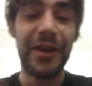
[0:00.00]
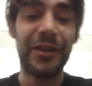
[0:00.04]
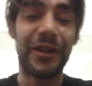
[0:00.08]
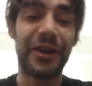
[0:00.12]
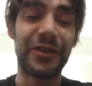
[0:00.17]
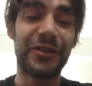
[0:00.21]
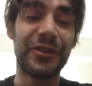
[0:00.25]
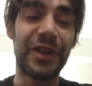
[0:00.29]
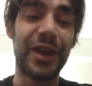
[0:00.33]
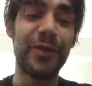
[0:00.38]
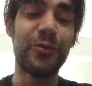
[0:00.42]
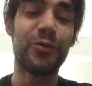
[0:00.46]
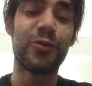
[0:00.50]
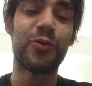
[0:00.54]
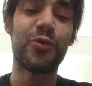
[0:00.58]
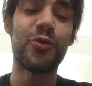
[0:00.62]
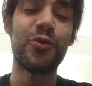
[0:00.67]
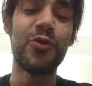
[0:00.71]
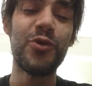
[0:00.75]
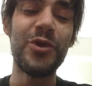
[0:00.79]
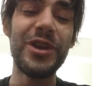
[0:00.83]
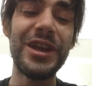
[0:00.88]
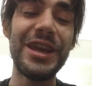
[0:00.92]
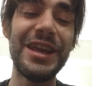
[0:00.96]
Like, they
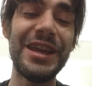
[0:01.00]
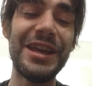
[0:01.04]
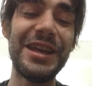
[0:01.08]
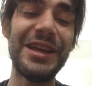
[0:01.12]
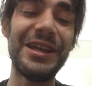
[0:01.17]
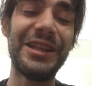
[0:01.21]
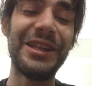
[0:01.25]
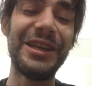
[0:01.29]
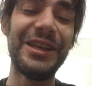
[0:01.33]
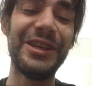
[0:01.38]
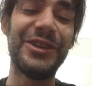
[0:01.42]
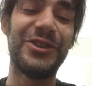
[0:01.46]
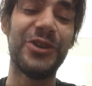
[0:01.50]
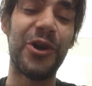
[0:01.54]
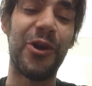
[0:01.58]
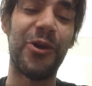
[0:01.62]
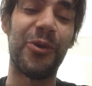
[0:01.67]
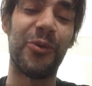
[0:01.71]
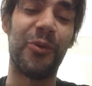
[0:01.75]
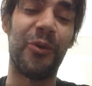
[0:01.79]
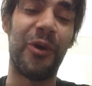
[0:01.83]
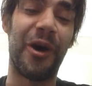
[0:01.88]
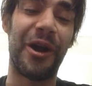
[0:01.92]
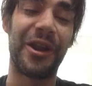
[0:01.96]
really
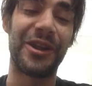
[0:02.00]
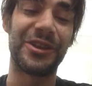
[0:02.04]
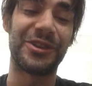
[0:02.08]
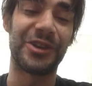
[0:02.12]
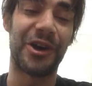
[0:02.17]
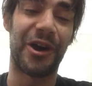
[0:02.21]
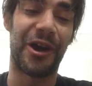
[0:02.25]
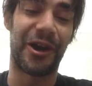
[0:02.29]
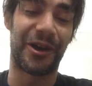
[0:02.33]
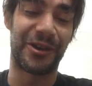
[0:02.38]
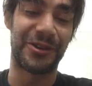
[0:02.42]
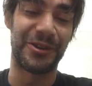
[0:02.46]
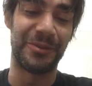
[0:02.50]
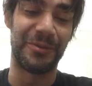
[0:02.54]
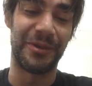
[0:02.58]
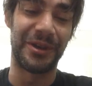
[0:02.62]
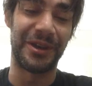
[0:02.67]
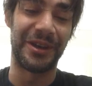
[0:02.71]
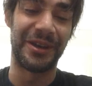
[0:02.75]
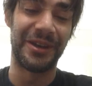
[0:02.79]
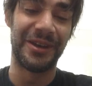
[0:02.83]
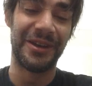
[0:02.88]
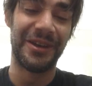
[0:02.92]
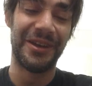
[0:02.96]
don't want to talk to
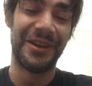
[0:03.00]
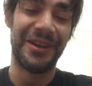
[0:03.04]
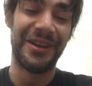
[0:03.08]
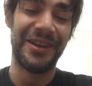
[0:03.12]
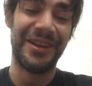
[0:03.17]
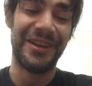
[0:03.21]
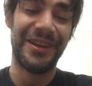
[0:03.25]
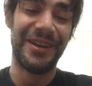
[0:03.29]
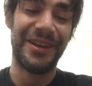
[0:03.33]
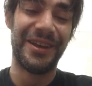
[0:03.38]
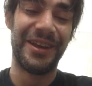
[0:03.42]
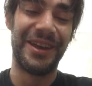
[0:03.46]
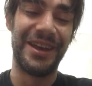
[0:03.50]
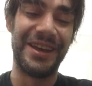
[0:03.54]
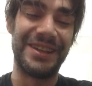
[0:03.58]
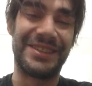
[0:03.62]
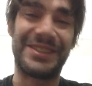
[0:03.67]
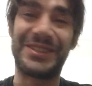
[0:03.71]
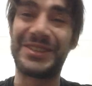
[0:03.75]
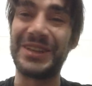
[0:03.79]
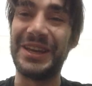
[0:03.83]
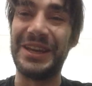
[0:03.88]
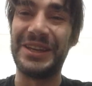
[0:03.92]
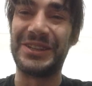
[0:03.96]
me.
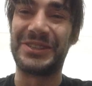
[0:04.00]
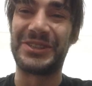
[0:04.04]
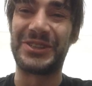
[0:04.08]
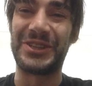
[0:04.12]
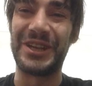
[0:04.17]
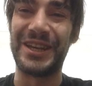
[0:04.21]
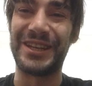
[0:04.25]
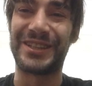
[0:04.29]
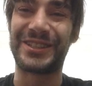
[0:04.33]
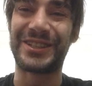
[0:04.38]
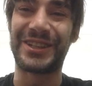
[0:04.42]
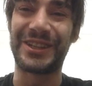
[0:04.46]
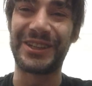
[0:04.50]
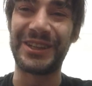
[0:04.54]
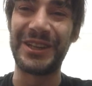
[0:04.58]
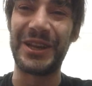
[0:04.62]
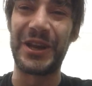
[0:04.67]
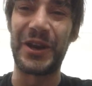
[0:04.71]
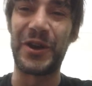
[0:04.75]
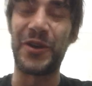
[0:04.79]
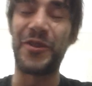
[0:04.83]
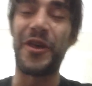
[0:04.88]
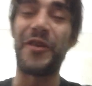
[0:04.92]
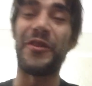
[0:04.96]
It's
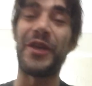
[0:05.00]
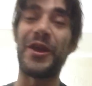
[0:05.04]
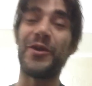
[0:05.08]
clear that